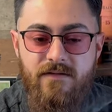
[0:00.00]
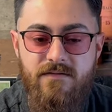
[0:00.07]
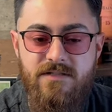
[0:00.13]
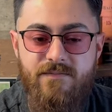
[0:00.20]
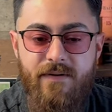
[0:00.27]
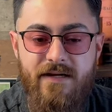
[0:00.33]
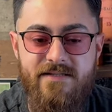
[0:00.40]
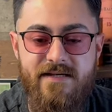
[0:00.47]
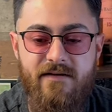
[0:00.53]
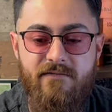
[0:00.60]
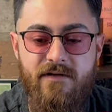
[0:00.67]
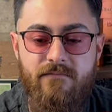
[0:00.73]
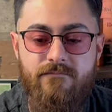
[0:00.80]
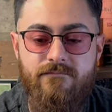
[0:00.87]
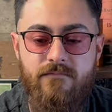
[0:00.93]
spice
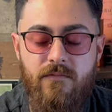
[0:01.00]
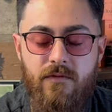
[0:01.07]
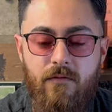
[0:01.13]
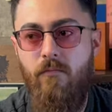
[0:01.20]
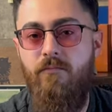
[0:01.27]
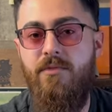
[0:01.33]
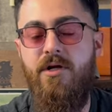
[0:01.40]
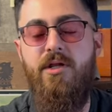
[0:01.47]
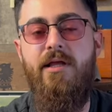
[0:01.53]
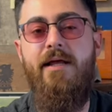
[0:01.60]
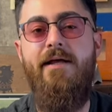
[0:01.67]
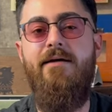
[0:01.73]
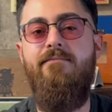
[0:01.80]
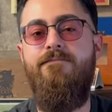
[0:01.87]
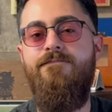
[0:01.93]
heavy. I'm gonna let
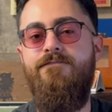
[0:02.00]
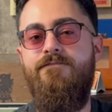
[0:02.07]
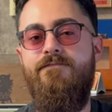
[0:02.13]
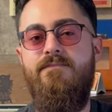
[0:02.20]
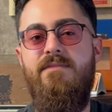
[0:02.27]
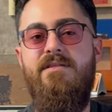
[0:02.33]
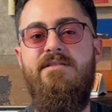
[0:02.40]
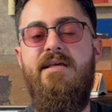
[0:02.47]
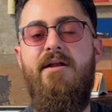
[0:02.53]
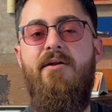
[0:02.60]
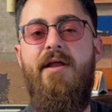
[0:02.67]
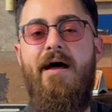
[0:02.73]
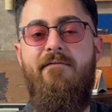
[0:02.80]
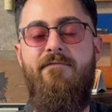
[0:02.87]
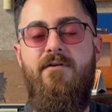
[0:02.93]
it settle
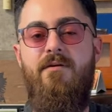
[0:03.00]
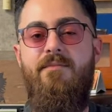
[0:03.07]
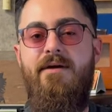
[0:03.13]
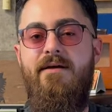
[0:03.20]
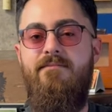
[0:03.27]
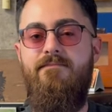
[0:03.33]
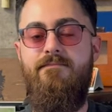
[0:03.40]
down for a bit.